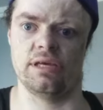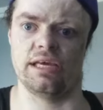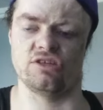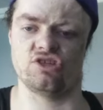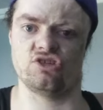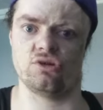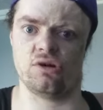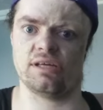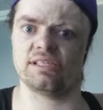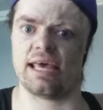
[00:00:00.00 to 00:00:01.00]
and
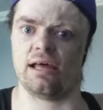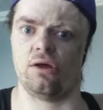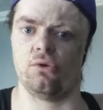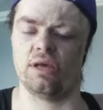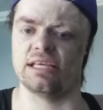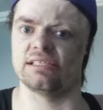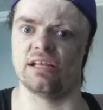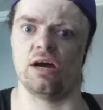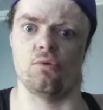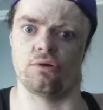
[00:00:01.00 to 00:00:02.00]
sure as hell
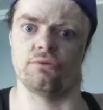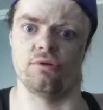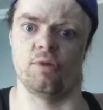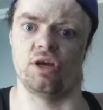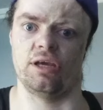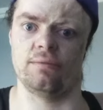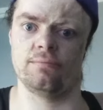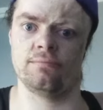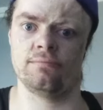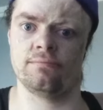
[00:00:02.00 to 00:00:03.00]
is not worth your money.